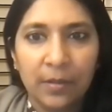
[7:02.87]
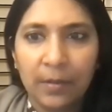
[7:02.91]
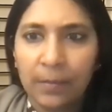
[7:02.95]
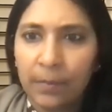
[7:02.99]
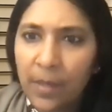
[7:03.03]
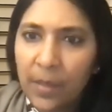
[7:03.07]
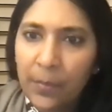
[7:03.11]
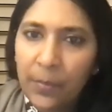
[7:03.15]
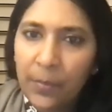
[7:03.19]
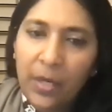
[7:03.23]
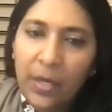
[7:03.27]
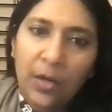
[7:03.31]

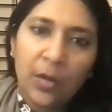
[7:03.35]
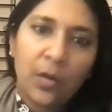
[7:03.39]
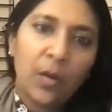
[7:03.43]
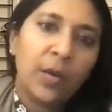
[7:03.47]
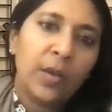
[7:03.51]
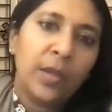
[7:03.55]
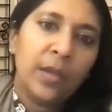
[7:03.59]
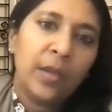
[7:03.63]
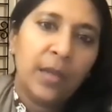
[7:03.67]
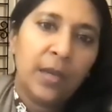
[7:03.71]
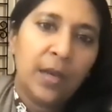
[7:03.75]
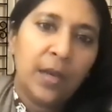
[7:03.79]
maybe
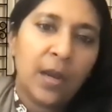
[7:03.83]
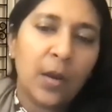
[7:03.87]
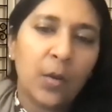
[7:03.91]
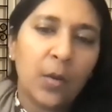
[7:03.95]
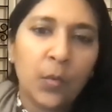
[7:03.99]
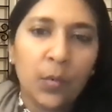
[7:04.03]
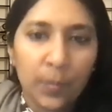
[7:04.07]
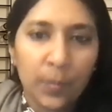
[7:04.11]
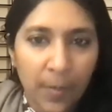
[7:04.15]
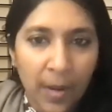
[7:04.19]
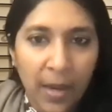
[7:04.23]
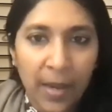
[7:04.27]
in our
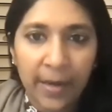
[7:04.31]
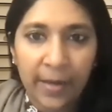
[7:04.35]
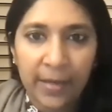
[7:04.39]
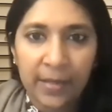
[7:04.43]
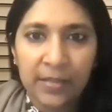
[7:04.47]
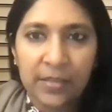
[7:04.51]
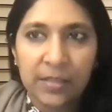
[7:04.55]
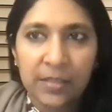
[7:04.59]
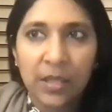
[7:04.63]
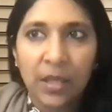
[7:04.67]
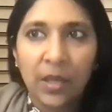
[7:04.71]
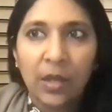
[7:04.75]
own
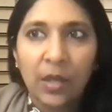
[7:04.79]
minds,